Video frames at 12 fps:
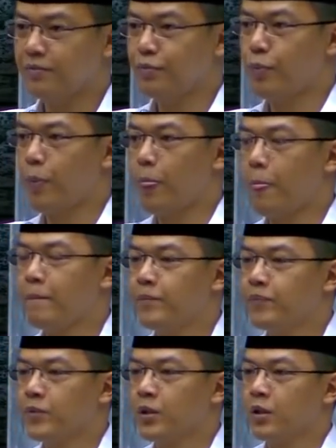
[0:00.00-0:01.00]

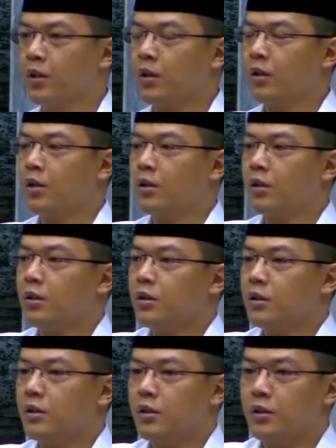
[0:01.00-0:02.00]

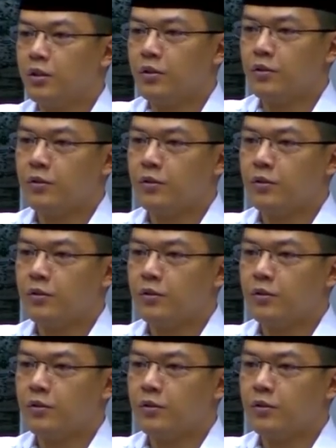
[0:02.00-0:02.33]
Nothing is said.